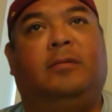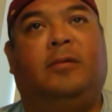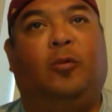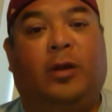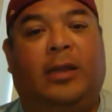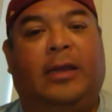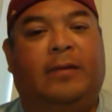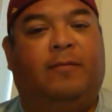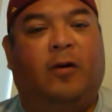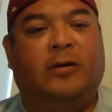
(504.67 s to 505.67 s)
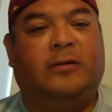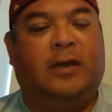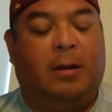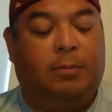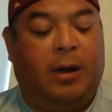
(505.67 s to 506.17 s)
really focusing
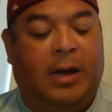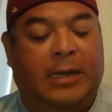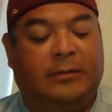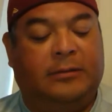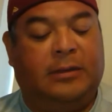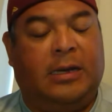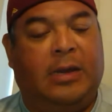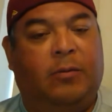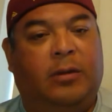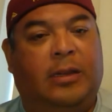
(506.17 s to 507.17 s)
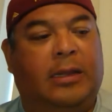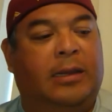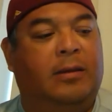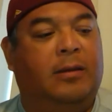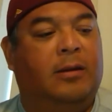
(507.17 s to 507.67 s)
on bonds, I
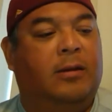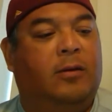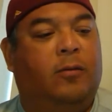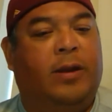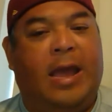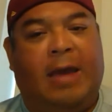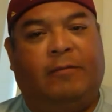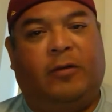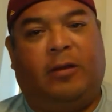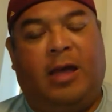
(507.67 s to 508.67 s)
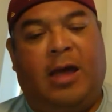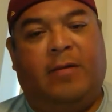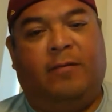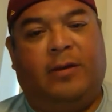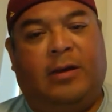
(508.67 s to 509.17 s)
really went after a lot
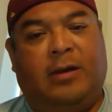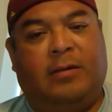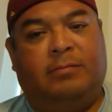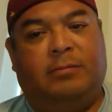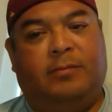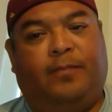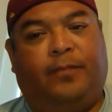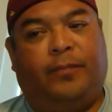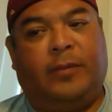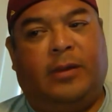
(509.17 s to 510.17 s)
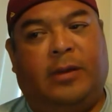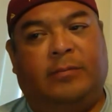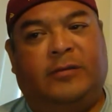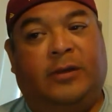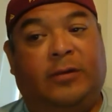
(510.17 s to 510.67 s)

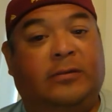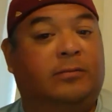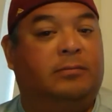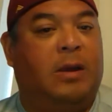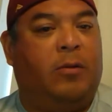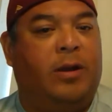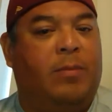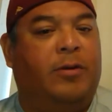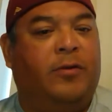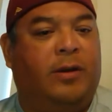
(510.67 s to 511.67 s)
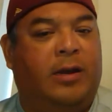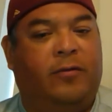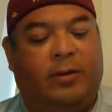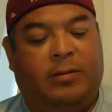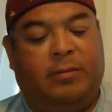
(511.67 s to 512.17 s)
of series that were numbered to
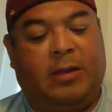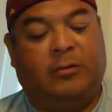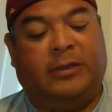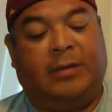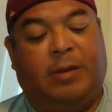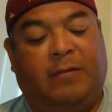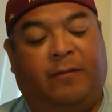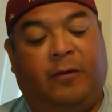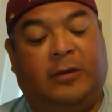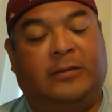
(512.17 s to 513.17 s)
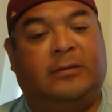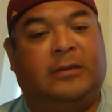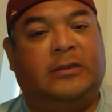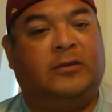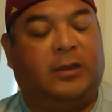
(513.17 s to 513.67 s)
100. That was like my focus
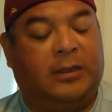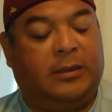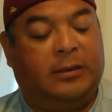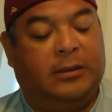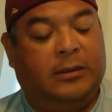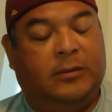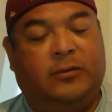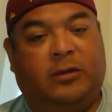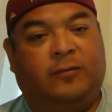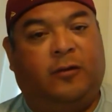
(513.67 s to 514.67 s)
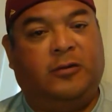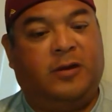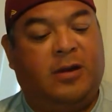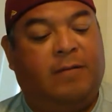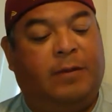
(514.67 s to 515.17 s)
initially. So I was fortunate
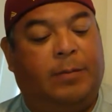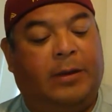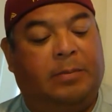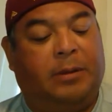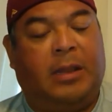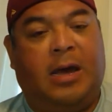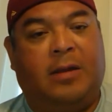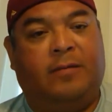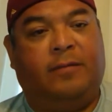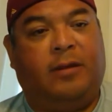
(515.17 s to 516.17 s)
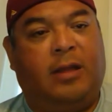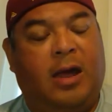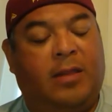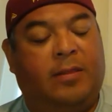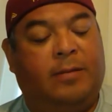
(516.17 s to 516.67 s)
enough to pick up a lot
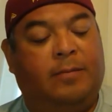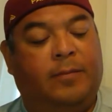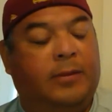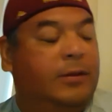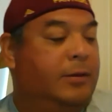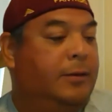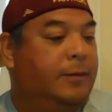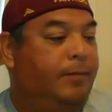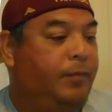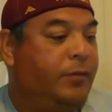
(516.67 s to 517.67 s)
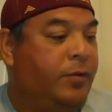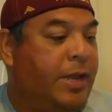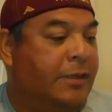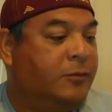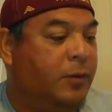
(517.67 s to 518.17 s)
of them. So
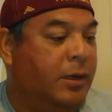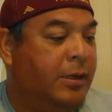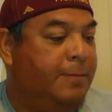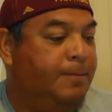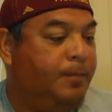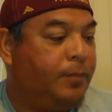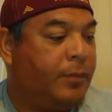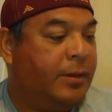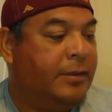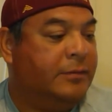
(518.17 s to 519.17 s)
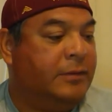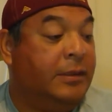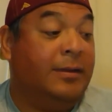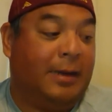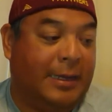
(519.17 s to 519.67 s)
next one is
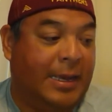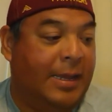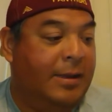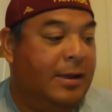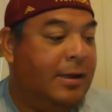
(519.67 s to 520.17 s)
the, again,